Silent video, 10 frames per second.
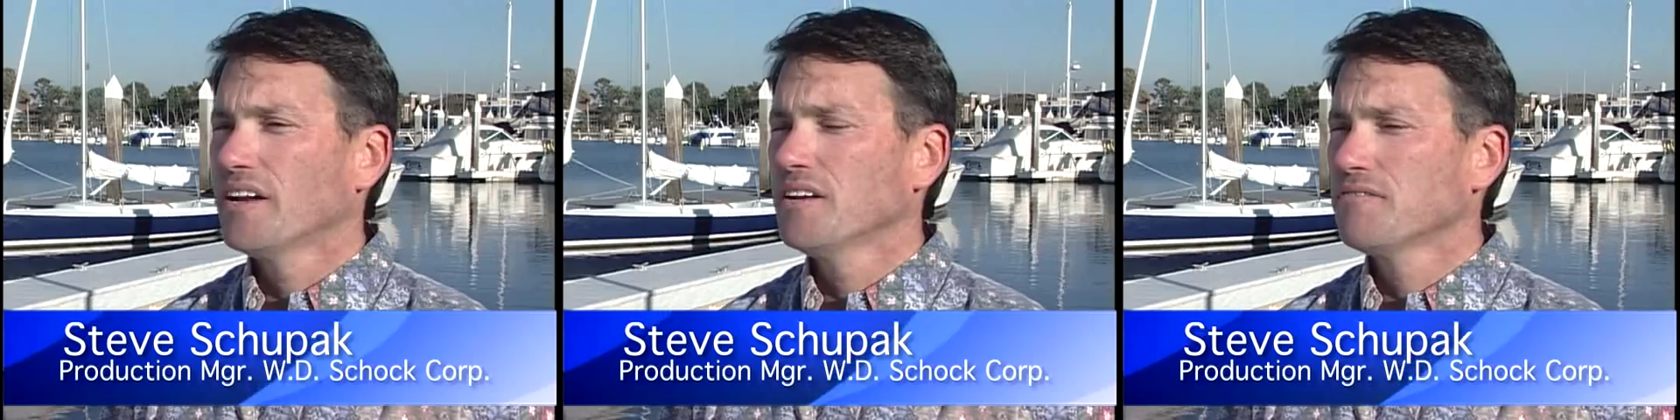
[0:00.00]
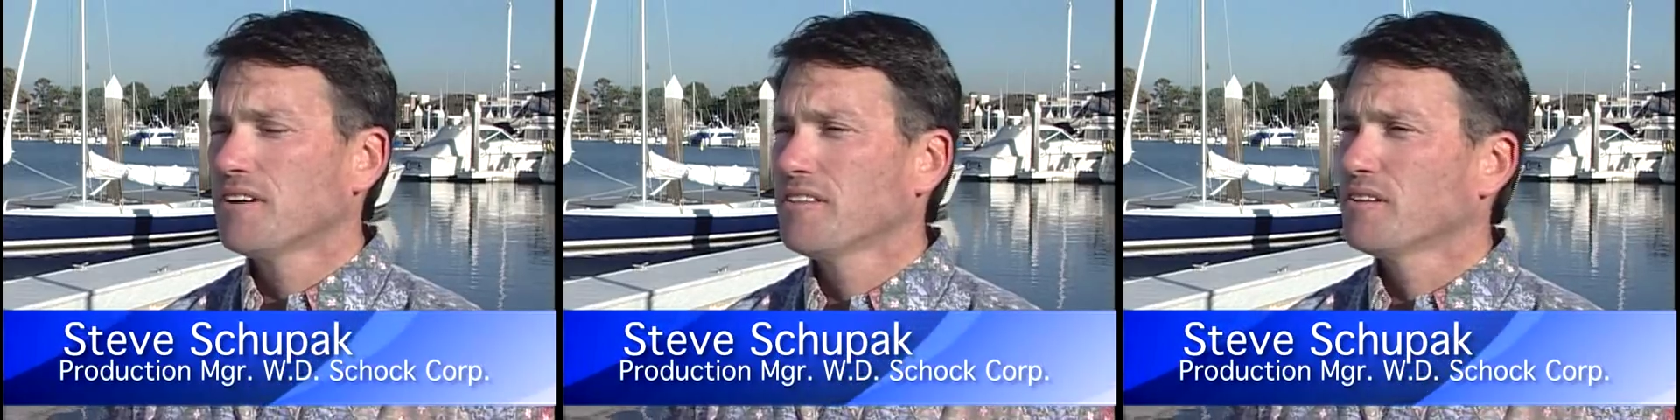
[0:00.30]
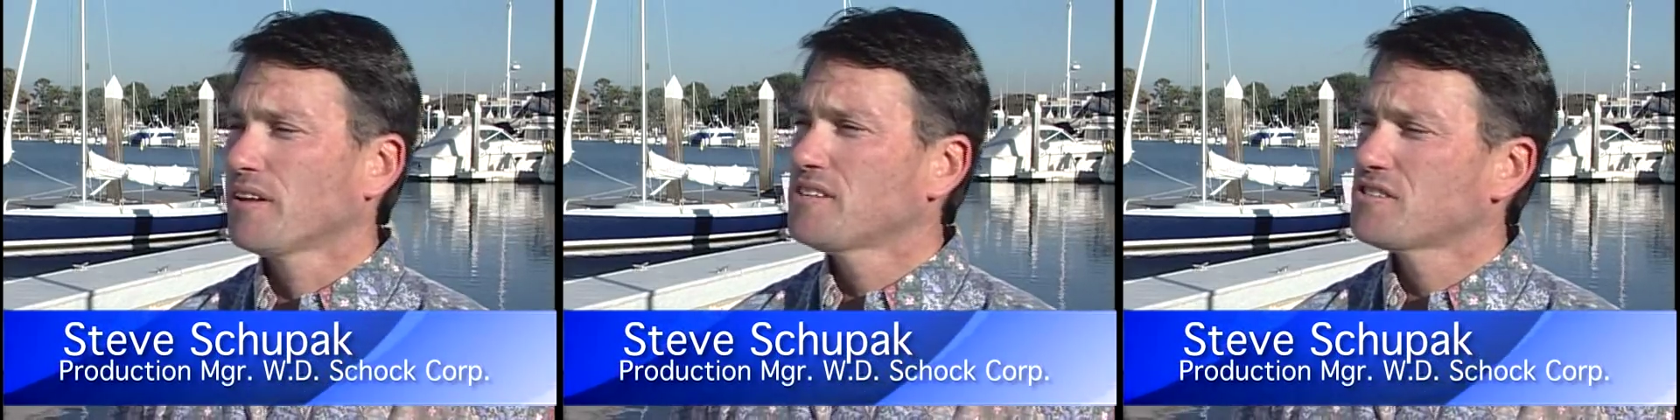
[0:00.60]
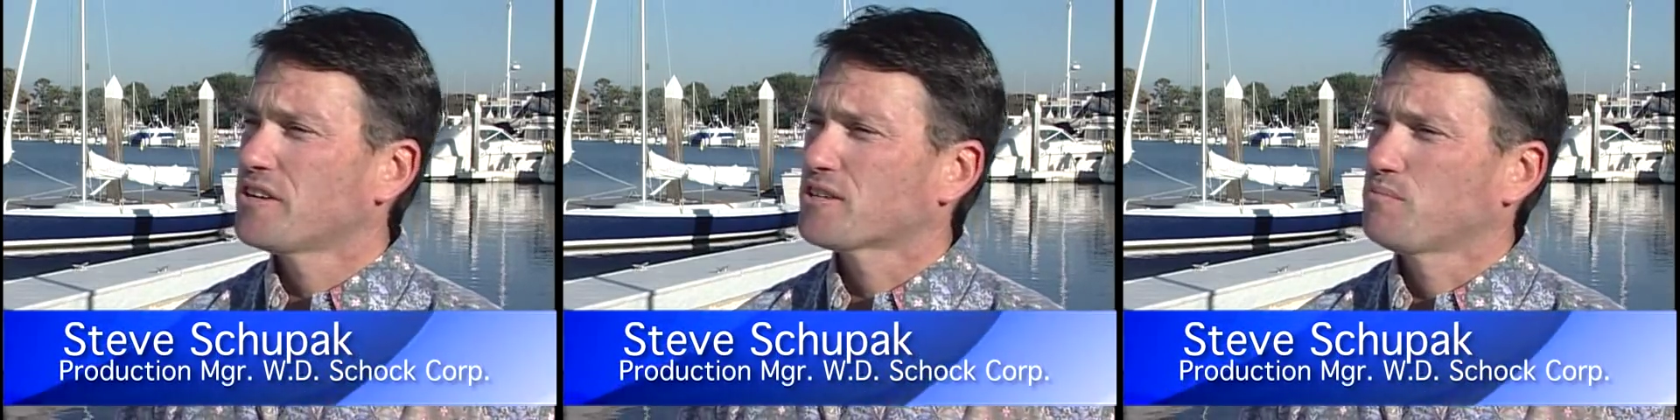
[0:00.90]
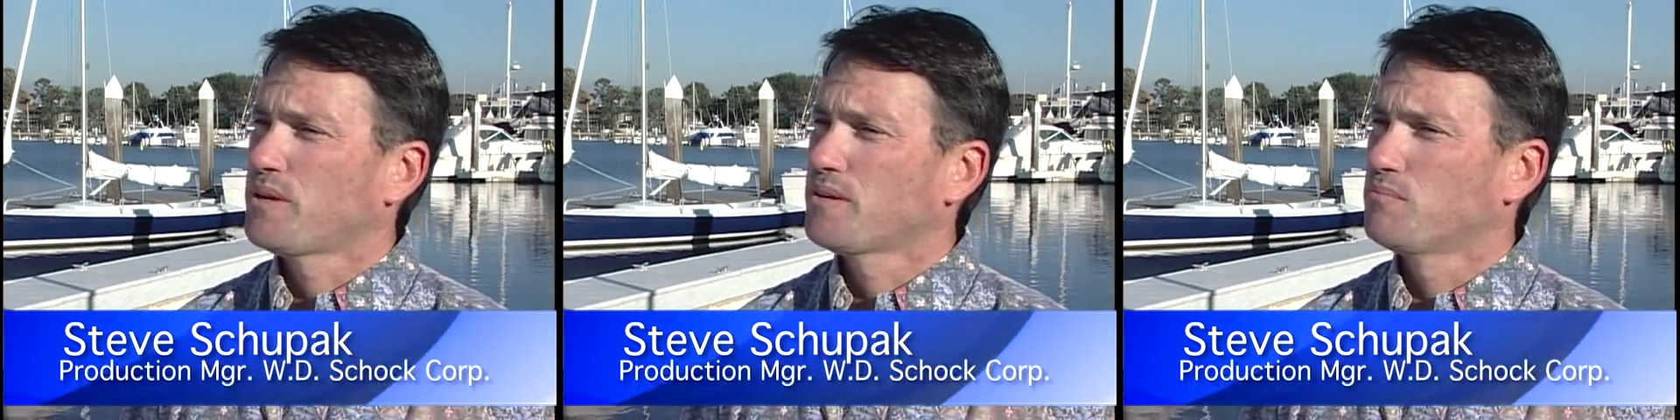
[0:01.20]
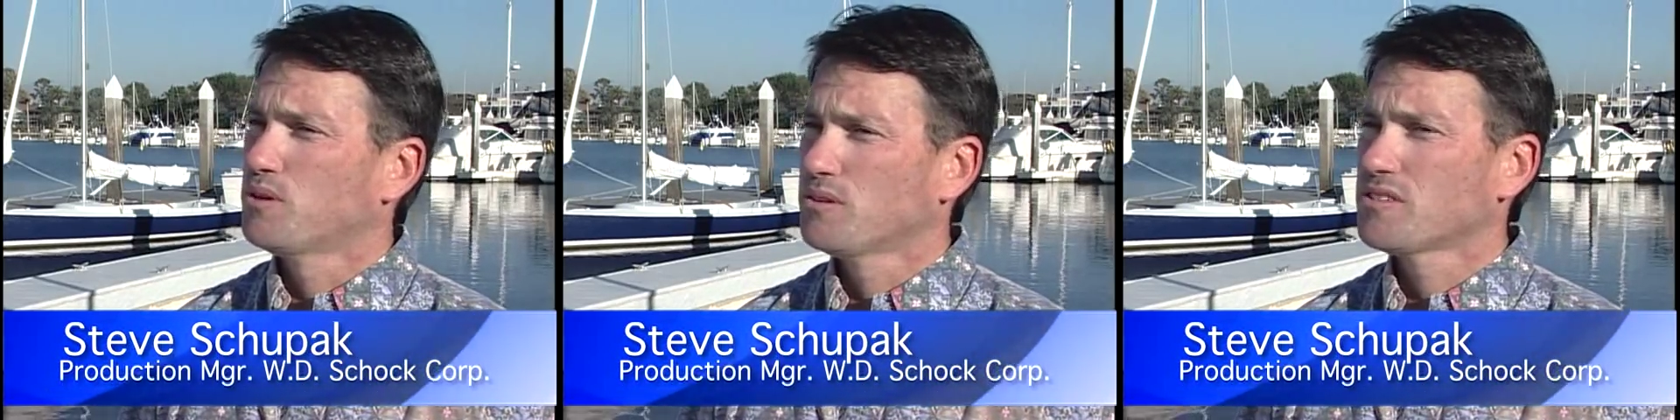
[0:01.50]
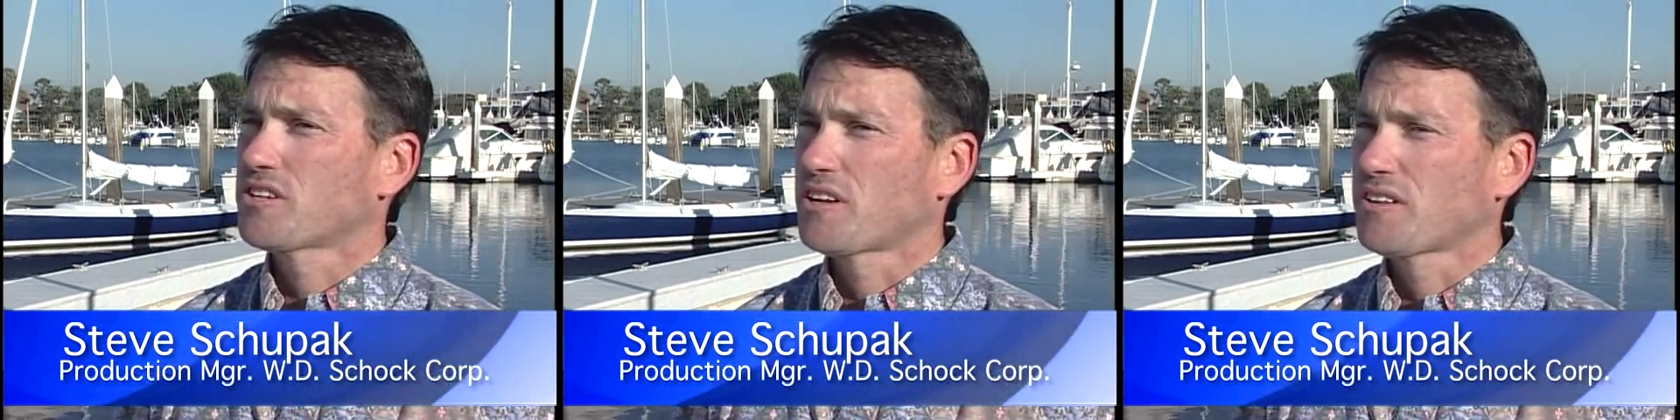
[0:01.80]
identified that lazy jacks make boat
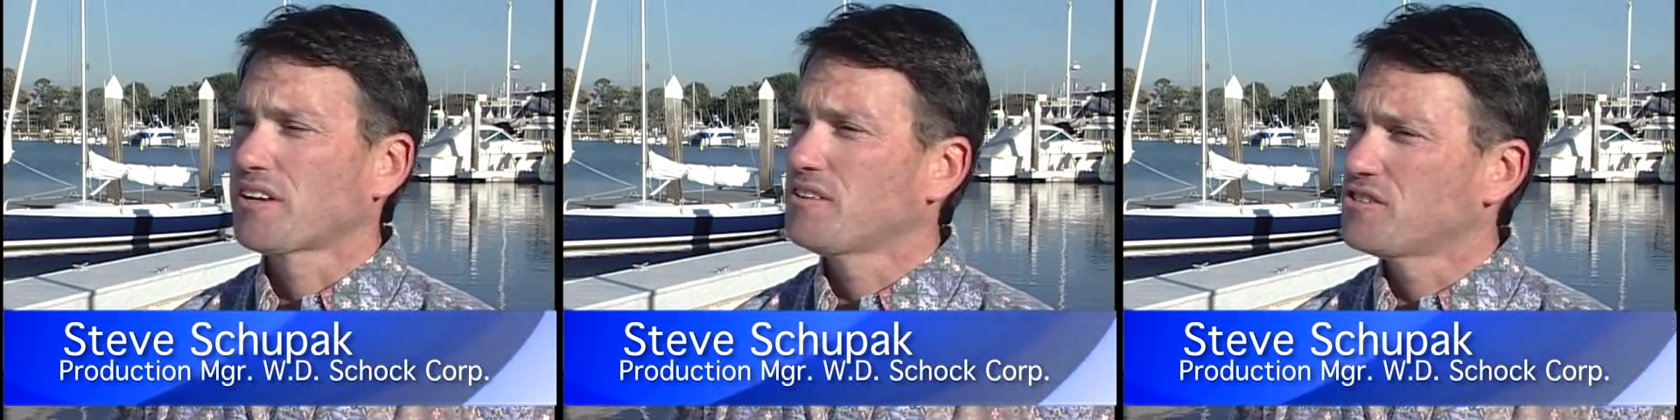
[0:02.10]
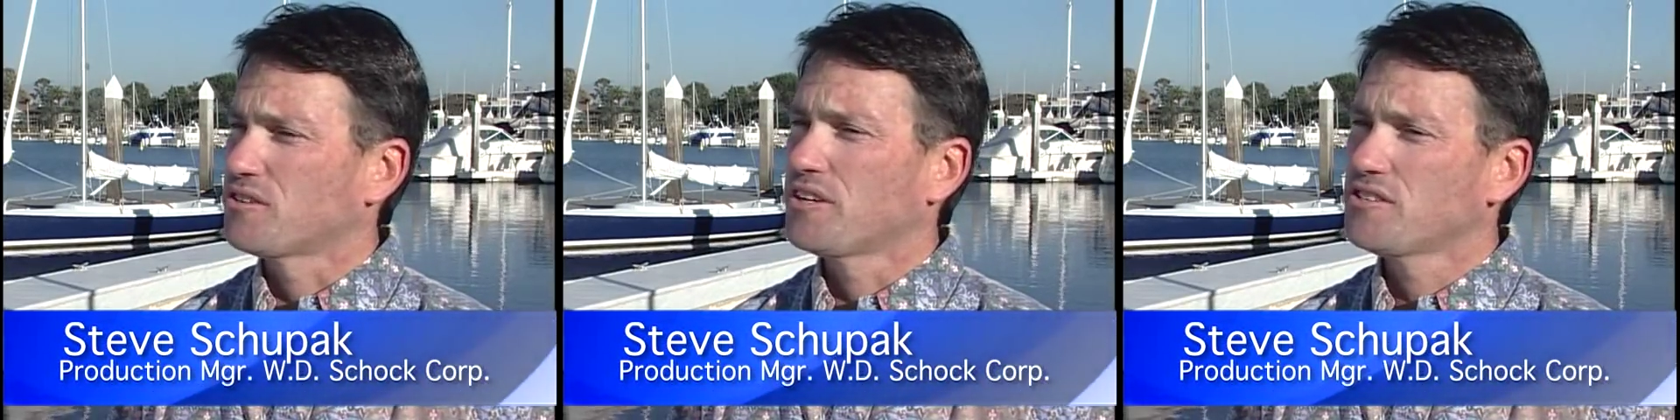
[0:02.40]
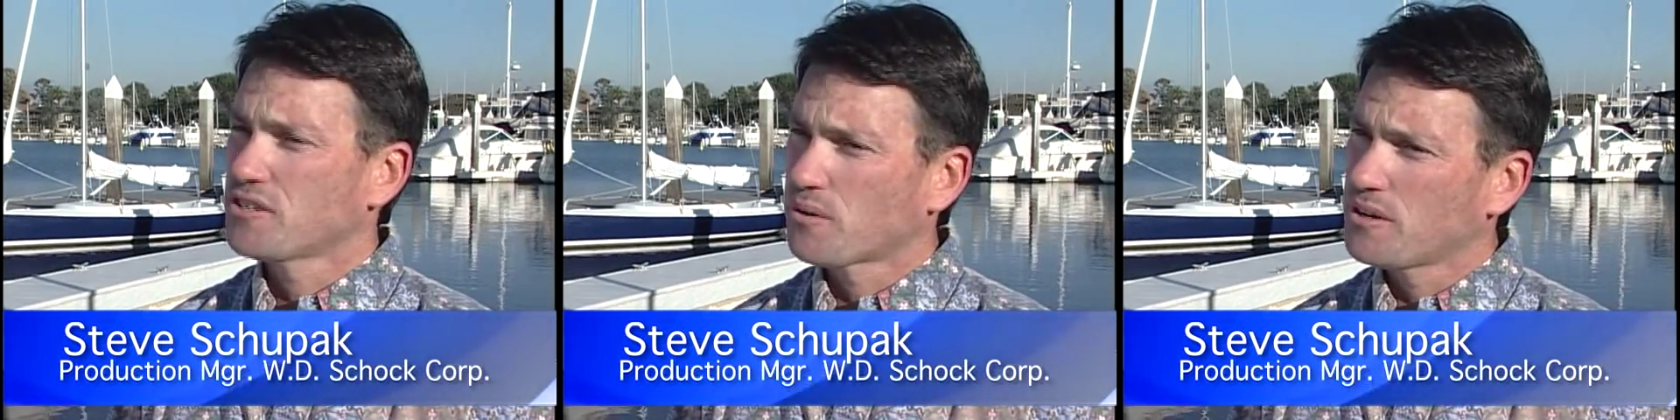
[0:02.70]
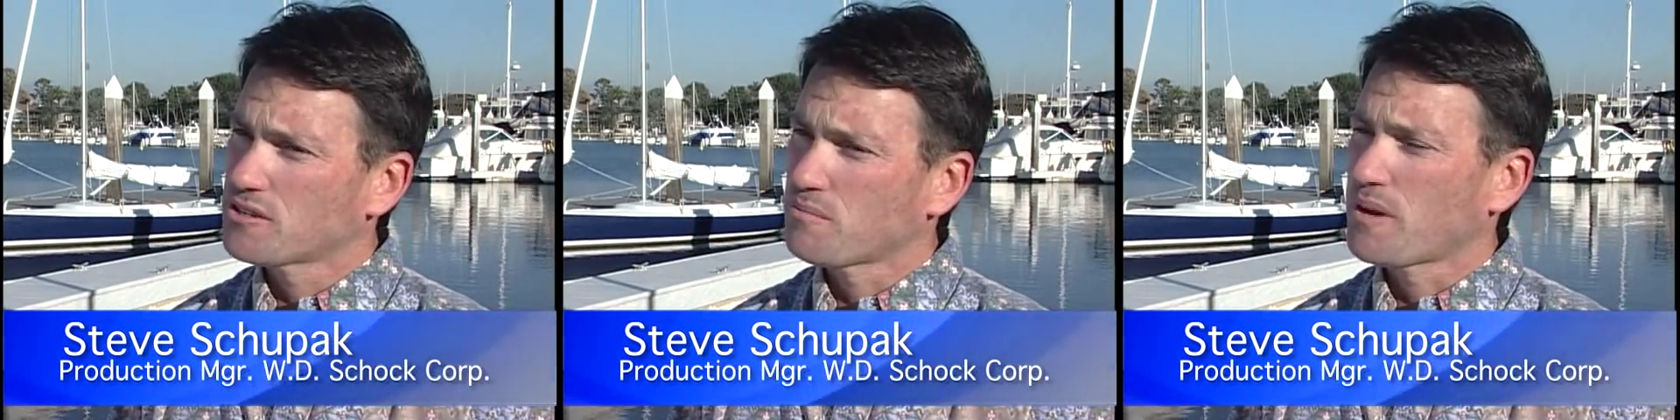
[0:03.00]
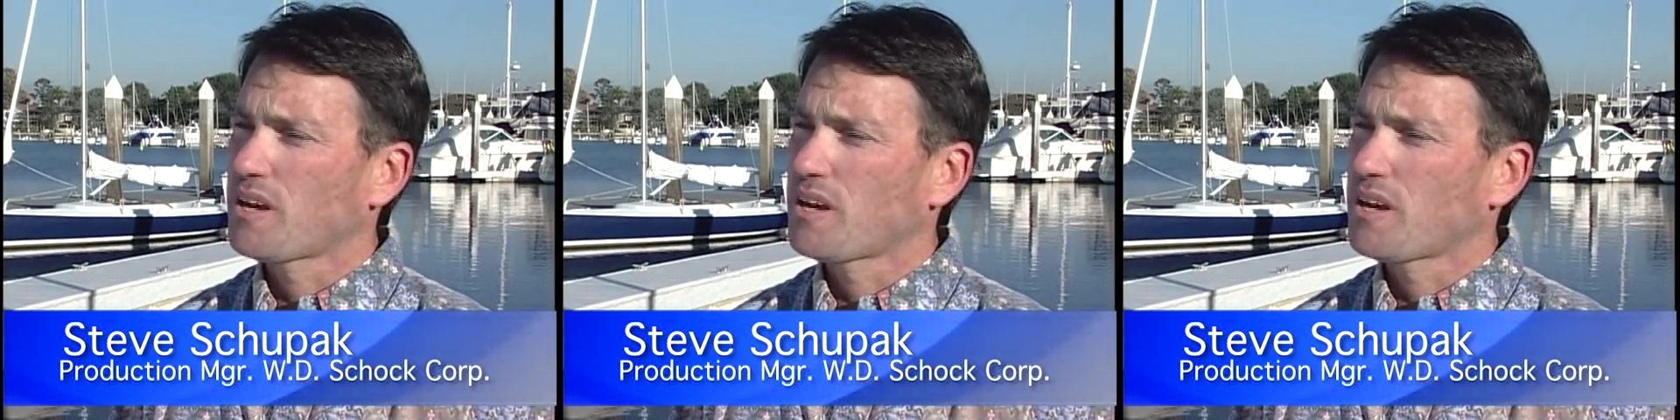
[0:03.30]
sailing easier. Easier to raise the